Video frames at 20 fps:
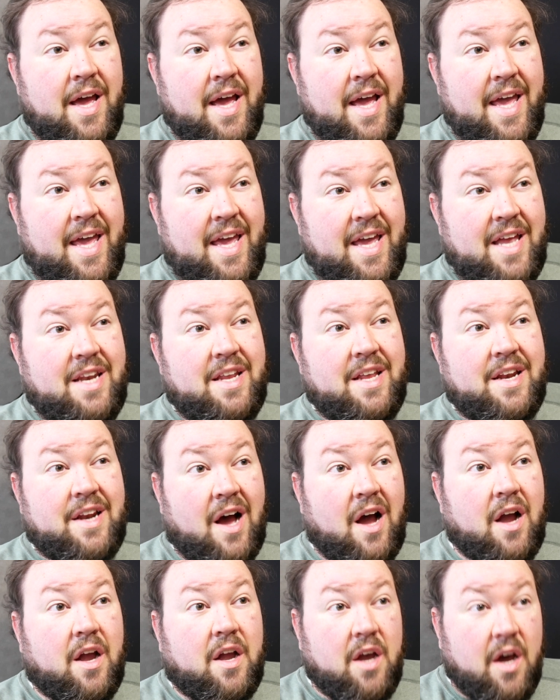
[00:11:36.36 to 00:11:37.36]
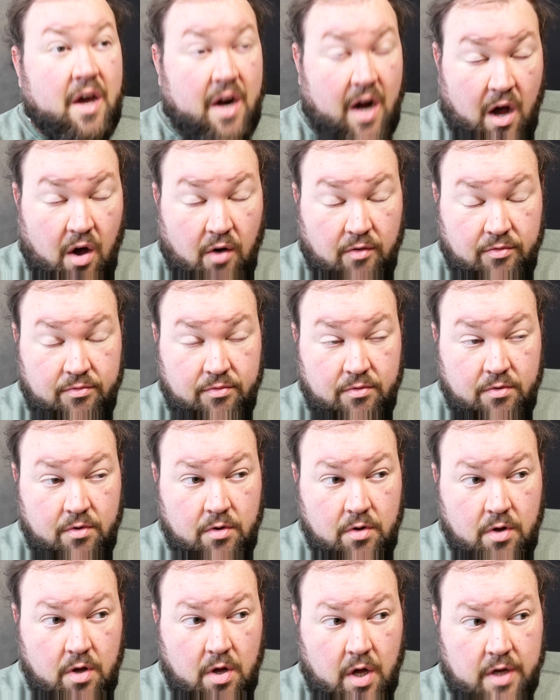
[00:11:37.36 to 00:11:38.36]
It did not cut off
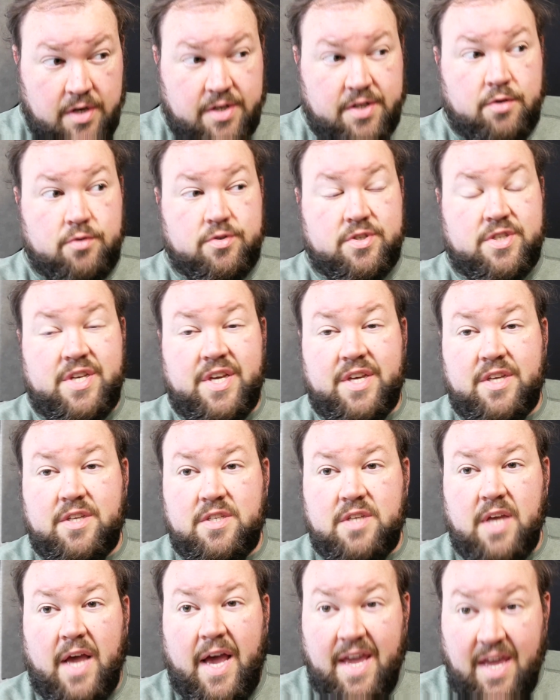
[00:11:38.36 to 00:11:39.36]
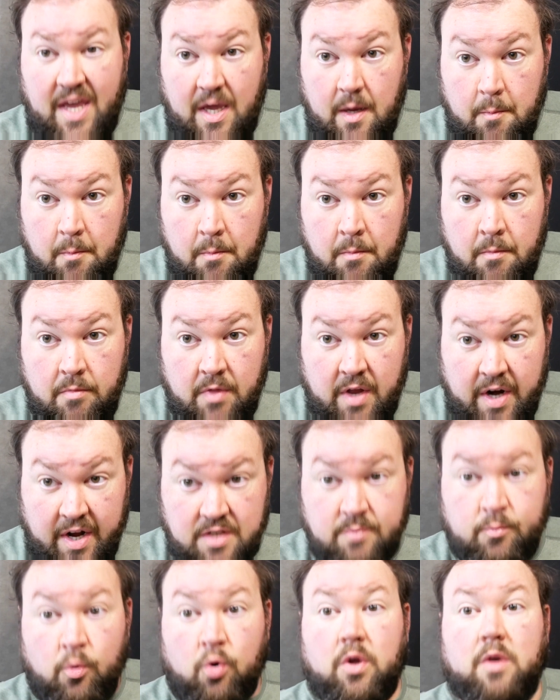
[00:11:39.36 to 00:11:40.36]
until 6 a.m. the
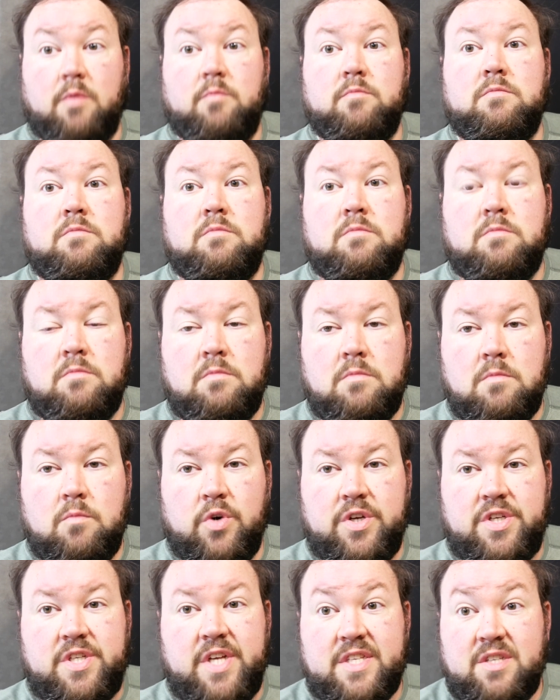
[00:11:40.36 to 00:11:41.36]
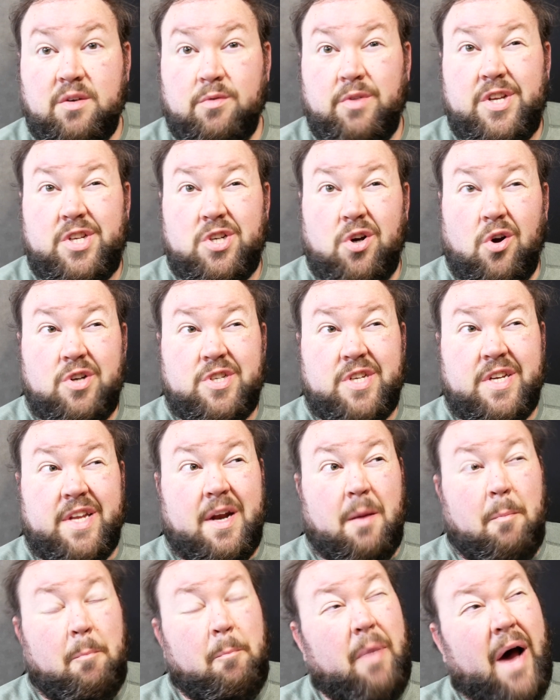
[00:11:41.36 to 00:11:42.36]
next morning, which it's only charging at
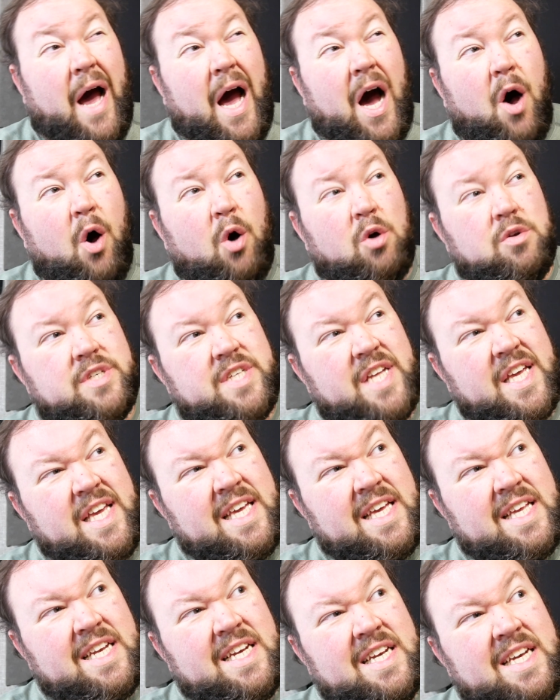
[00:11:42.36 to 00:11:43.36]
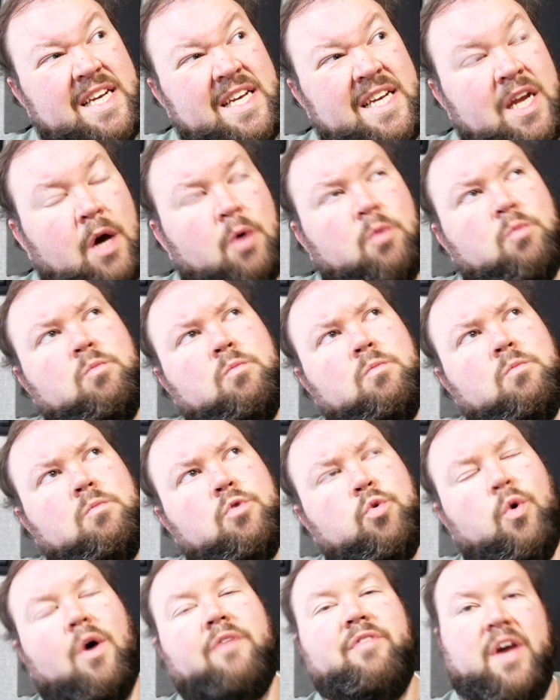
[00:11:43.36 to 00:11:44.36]
about 12
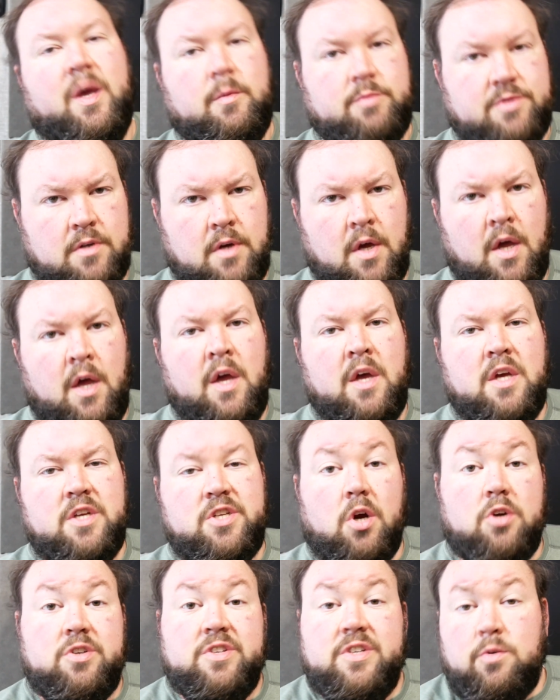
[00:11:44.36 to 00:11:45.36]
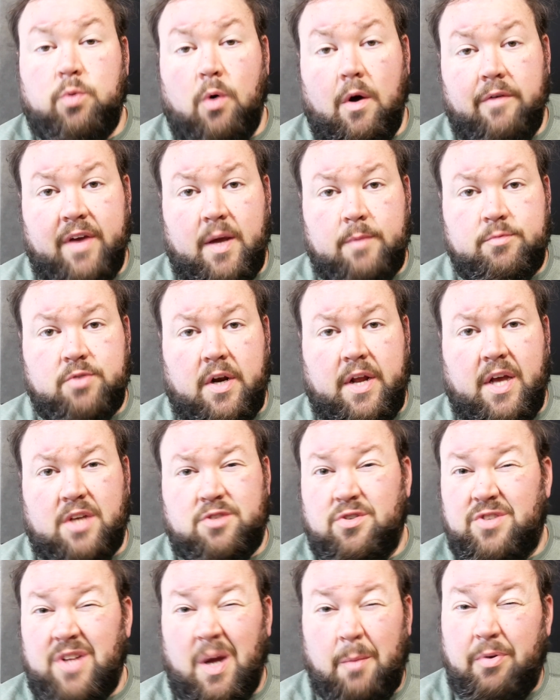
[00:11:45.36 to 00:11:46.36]
amps. It's charging at 12 amps right now, so
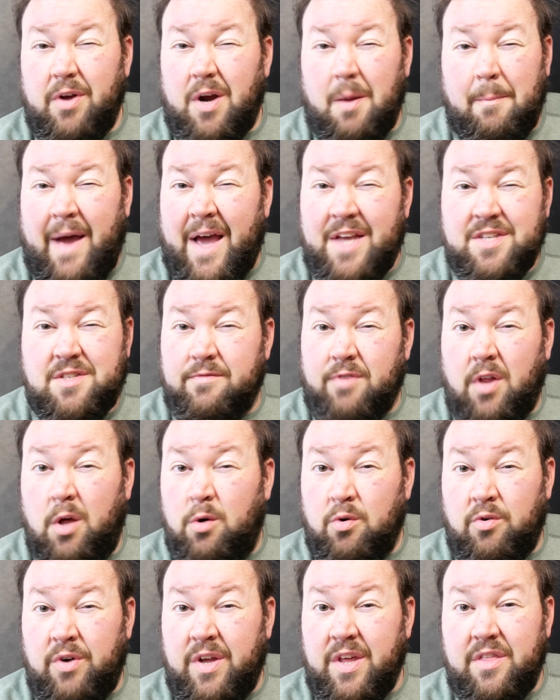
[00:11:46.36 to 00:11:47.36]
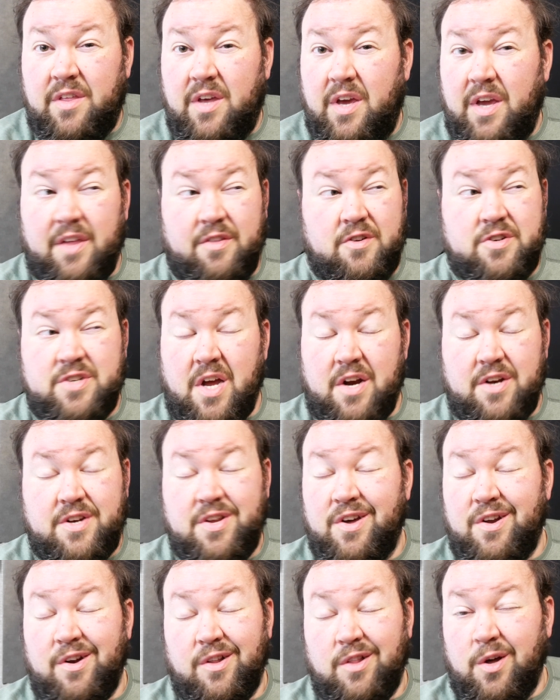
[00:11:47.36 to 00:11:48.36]
it's not putting a massive load on anything, and there's not a
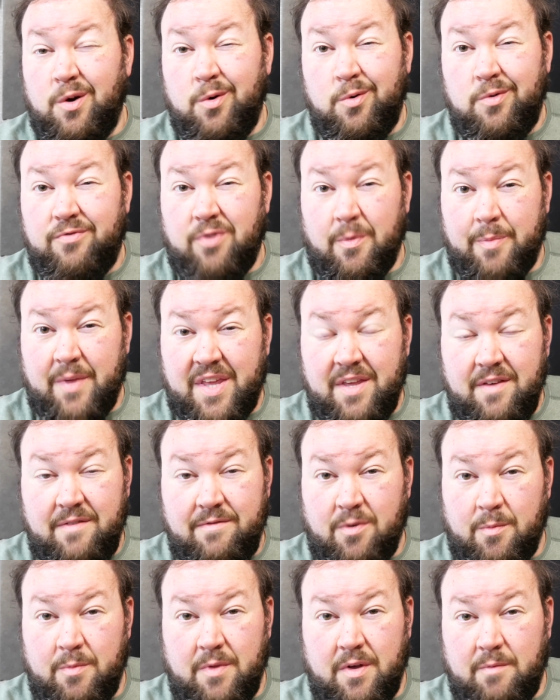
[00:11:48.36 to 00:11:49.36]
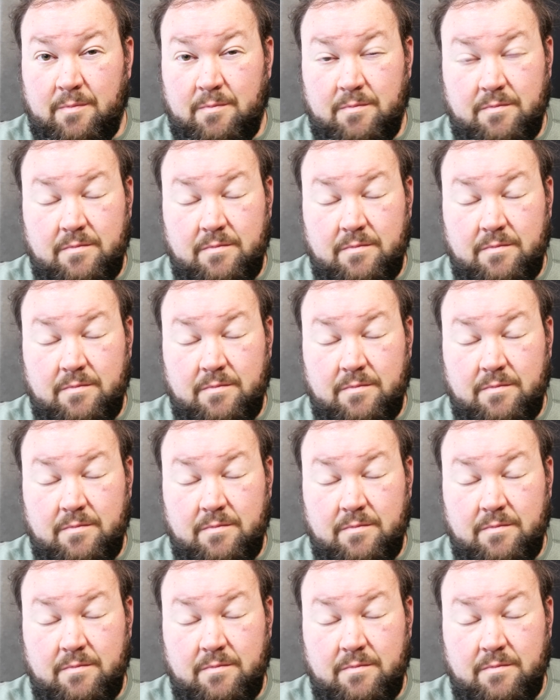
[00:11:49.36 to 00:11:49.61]
ton of load from the